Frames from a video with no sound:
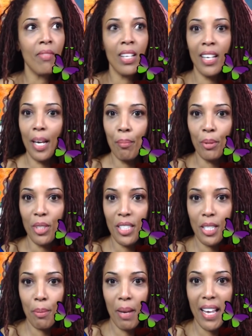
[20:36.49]

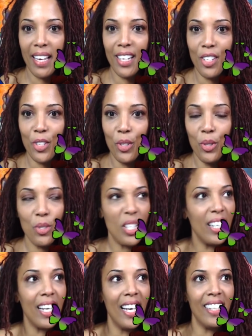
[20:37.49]
participate in
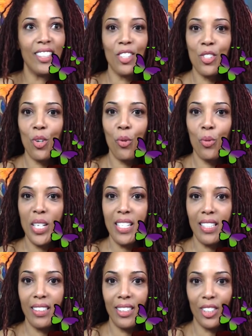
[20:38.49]
using, there's no
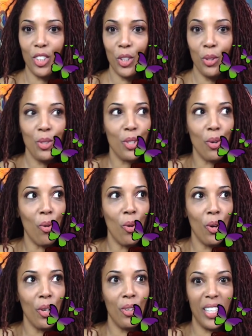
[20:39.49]
reason to choose an
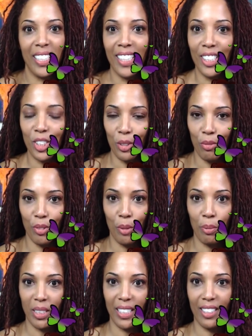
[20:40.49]
oil unless you feel
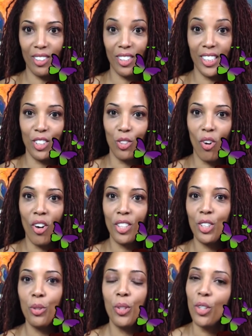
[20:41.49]
particularly drawn
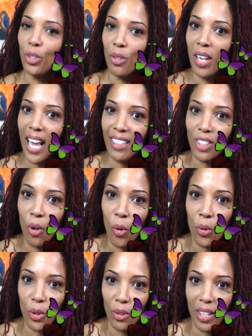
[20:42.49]
to it or you like the
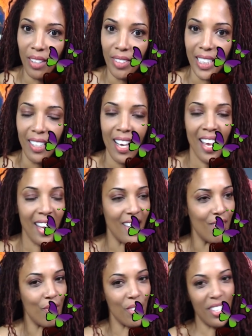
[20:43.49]
odor of it.
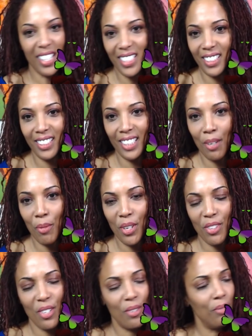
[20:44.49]
If it doesn't sit
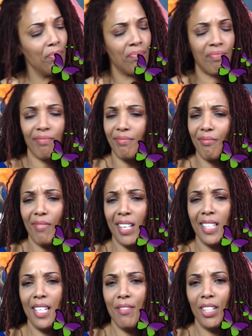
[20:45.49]
with you,
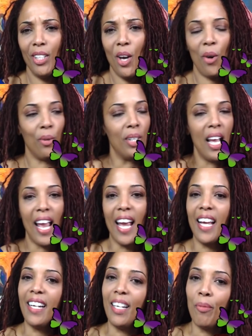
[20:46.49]
leave it alone.
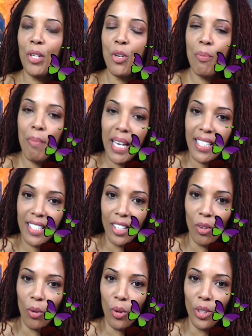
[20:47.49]
And when you're mixing
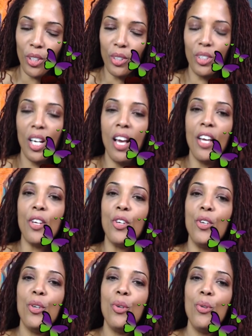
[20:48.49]
oils,
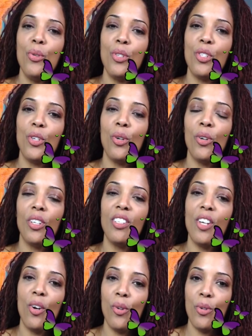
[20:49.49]
use your
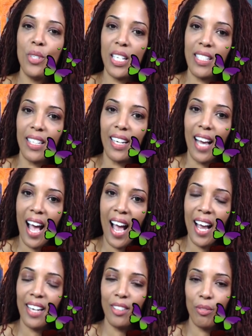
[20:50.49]
nose as a
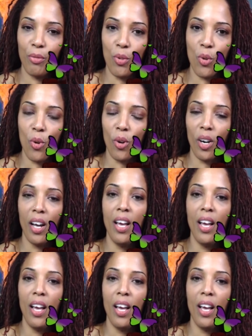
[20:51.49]
guide for